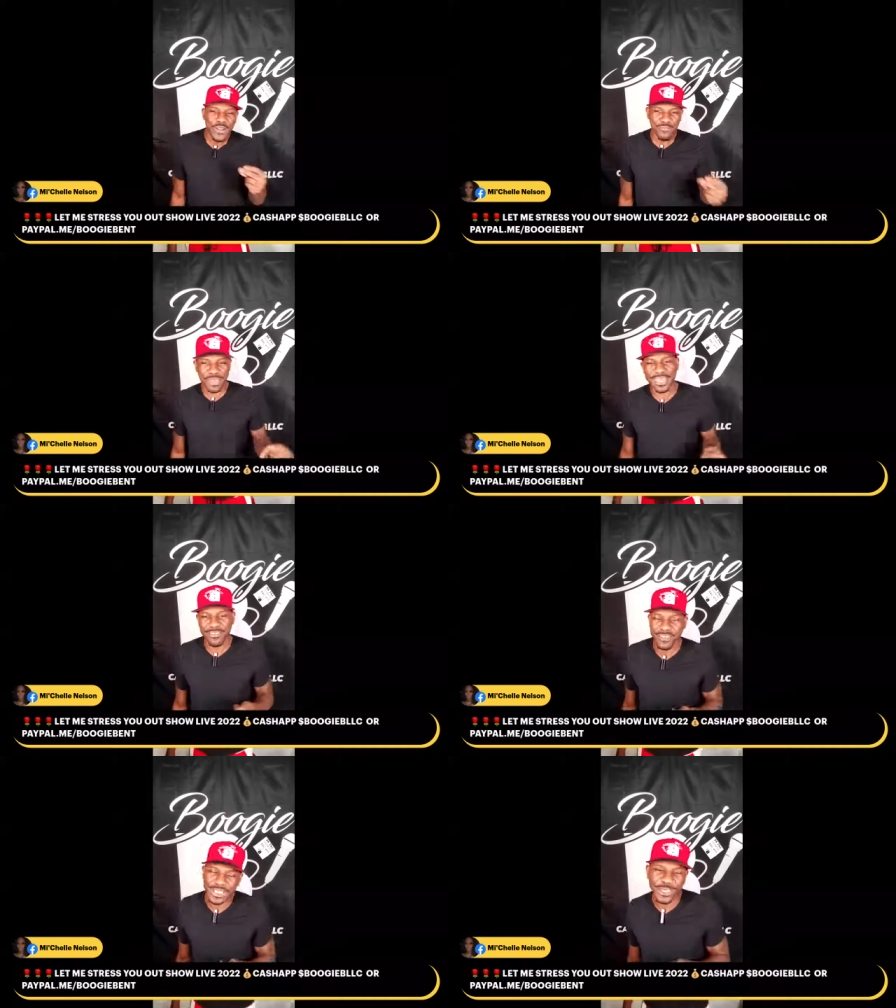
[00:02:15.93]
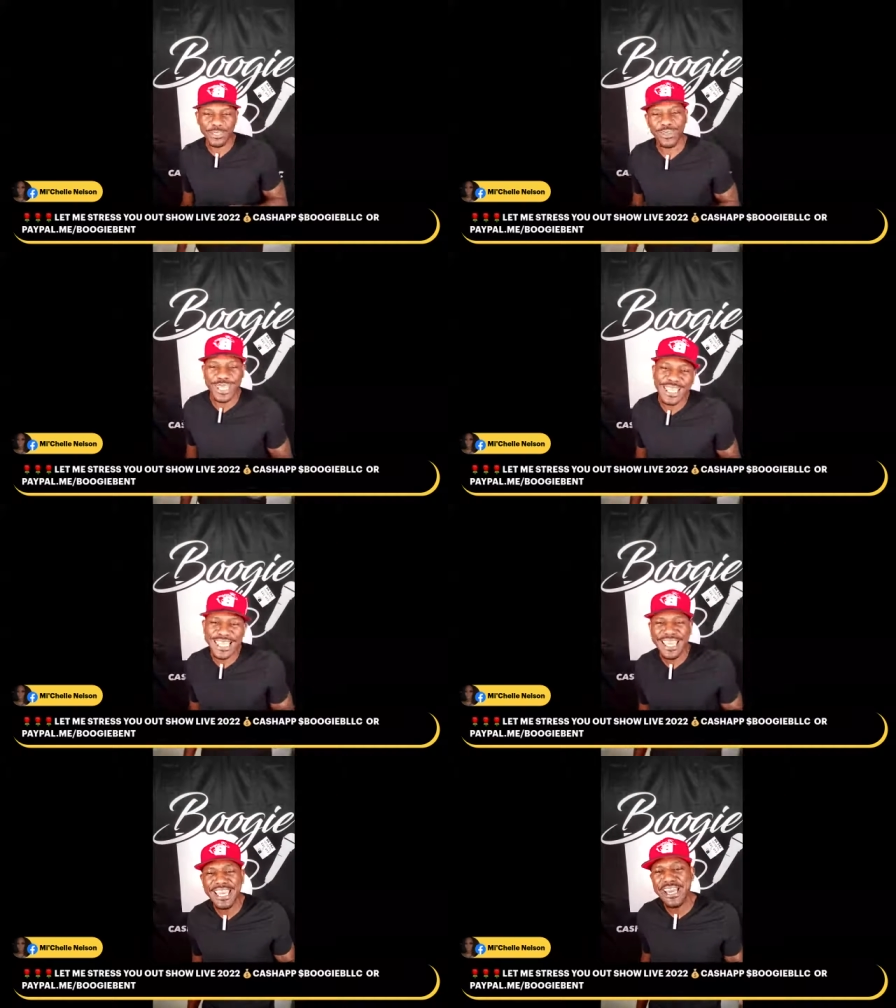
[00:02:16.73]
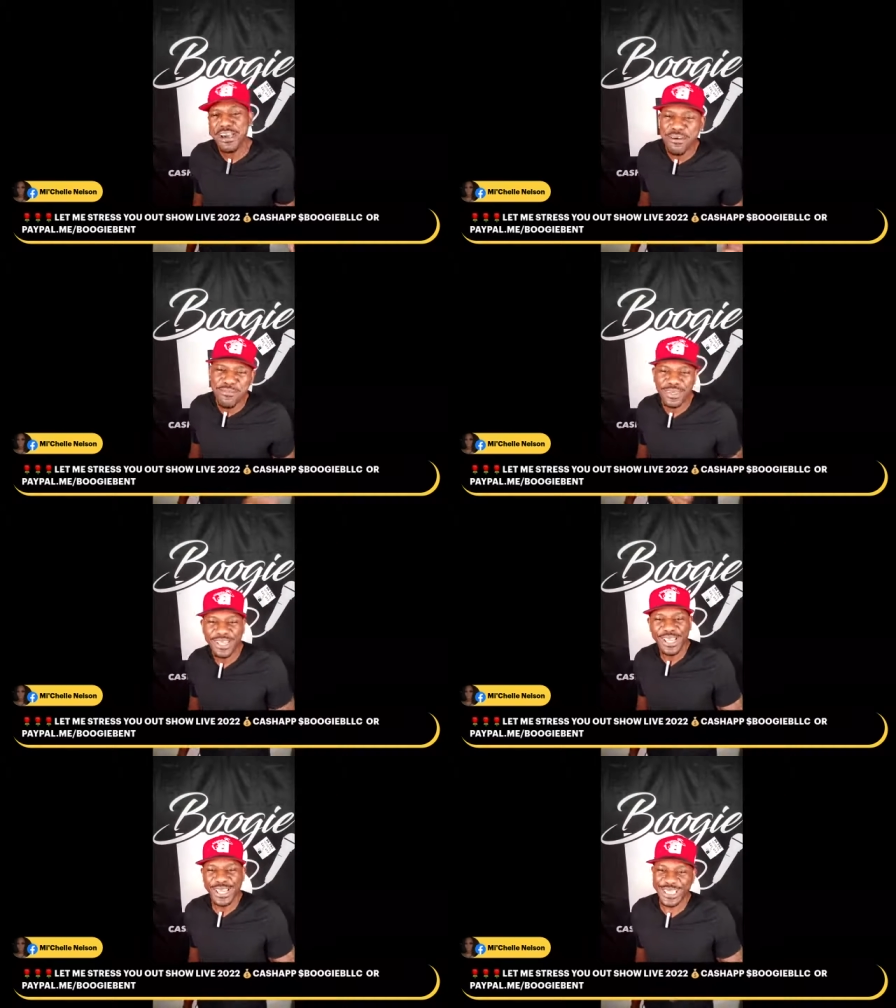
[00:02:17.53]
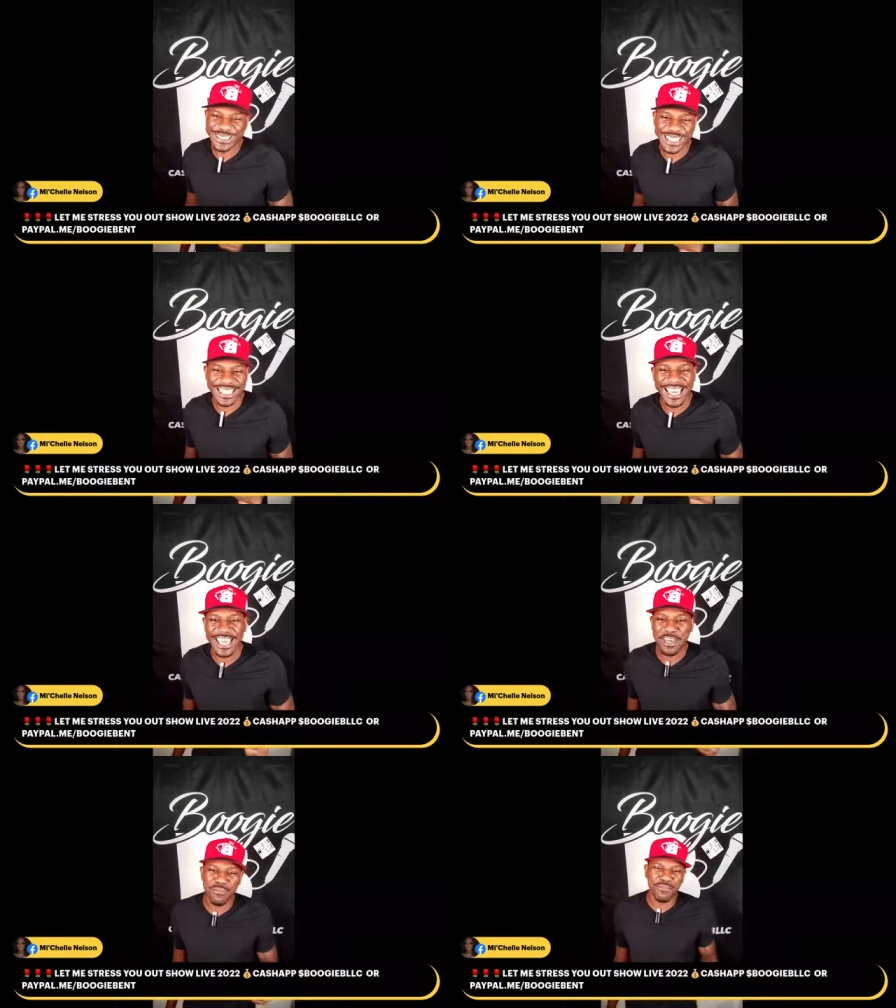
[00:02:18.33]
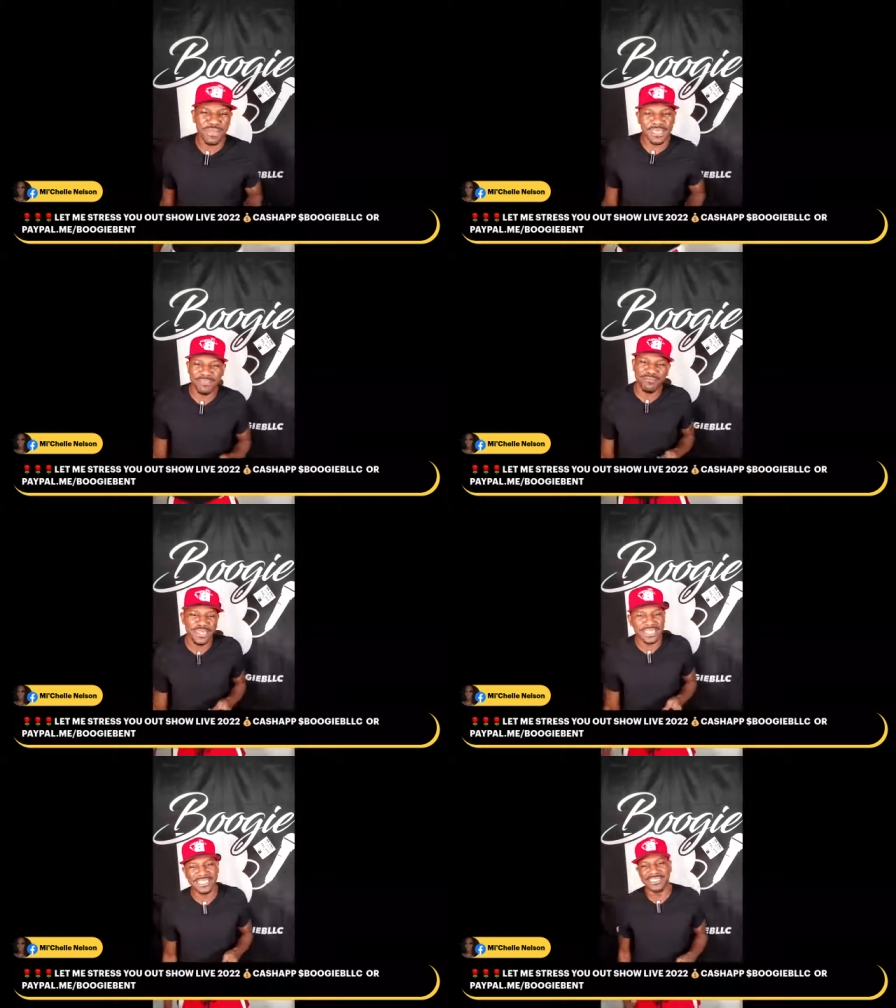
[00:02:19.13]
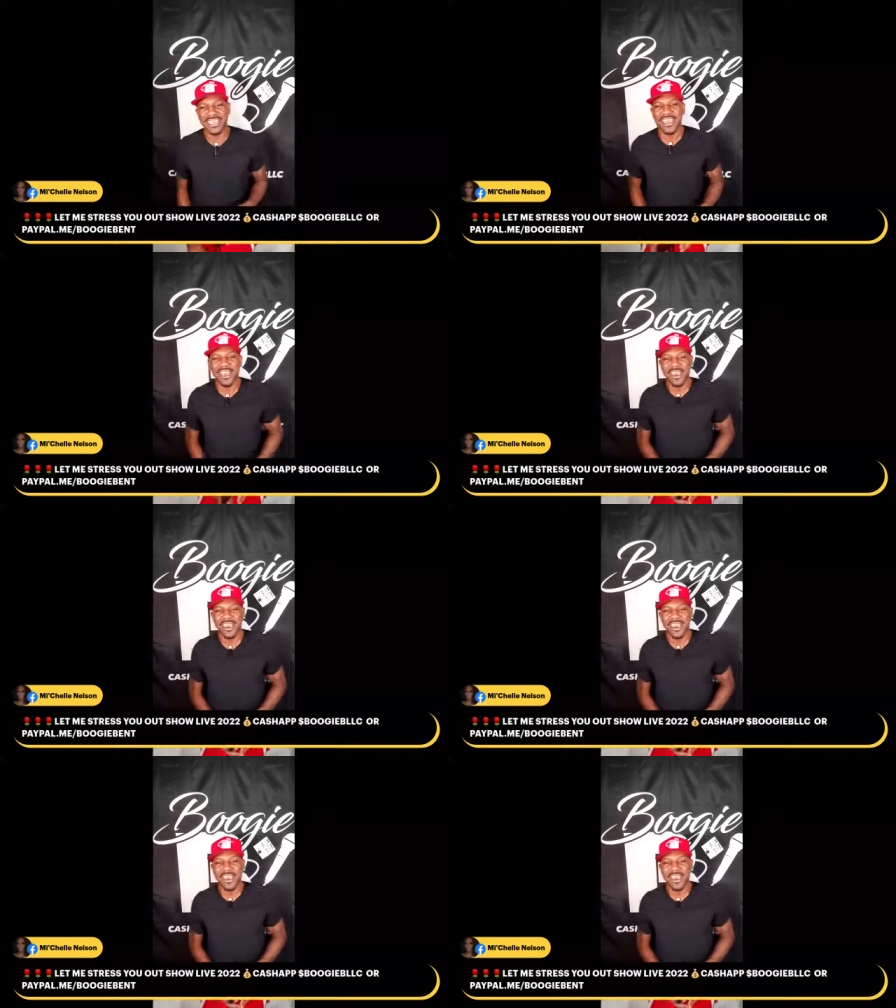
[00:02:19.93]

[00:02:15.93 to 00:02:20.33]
Maybe you and him. It's Leanna Menace